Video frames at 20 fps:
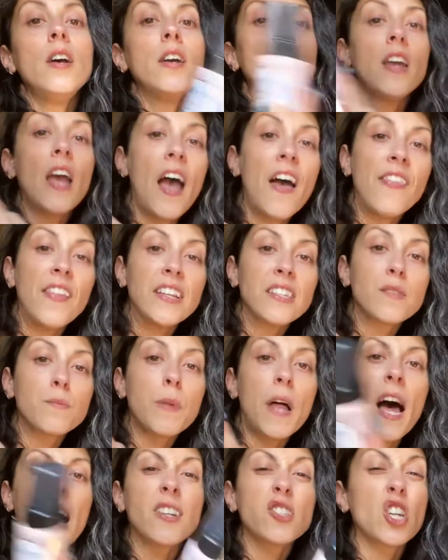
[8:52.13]
and then
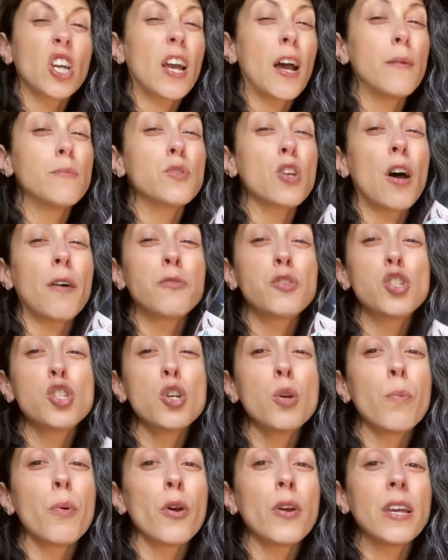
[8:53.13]
splash. It comes off
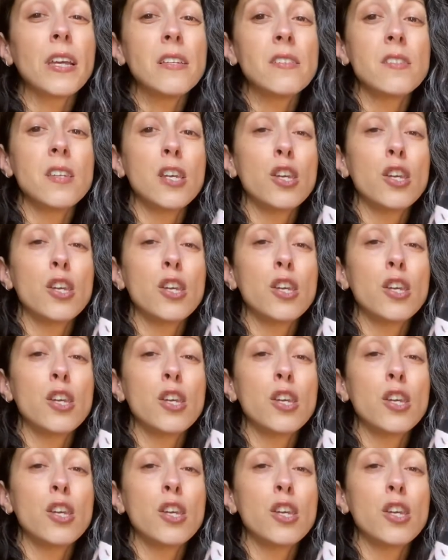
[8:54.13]
super easy.